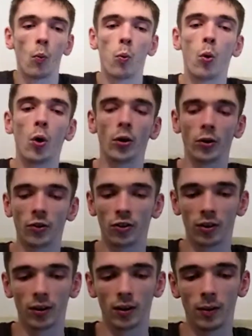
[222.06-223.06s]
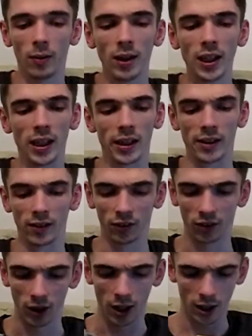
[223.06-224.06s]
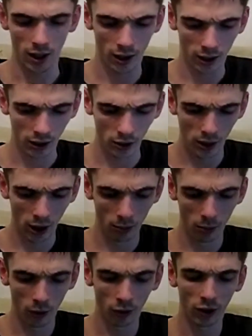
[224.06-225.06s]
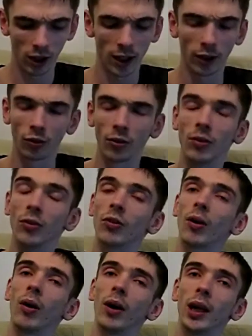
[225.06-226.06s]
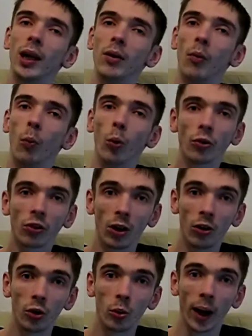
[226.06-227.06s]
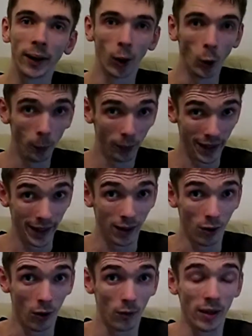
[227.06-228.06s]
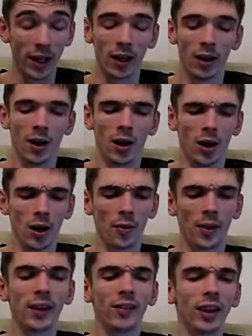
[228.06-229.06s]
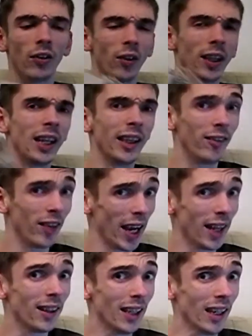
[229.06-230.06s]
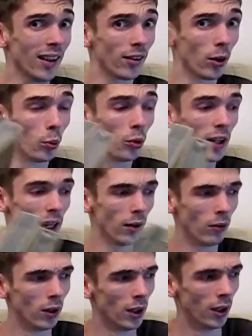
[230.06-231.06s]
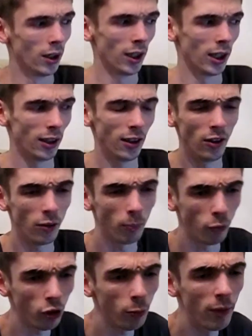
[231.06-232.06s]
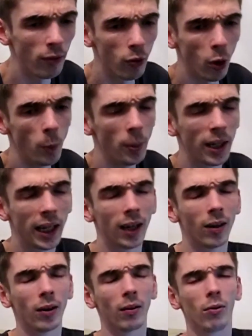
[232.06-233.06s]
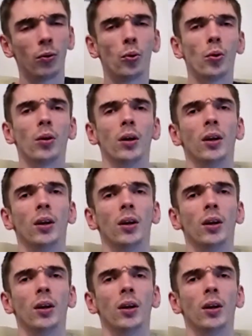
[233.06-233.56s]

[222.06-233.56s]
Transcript: was these Yu-Gi-Oh Master Collections. I was going to do an opening of it. These things are nearly 10 years old now, and just before opening I thought,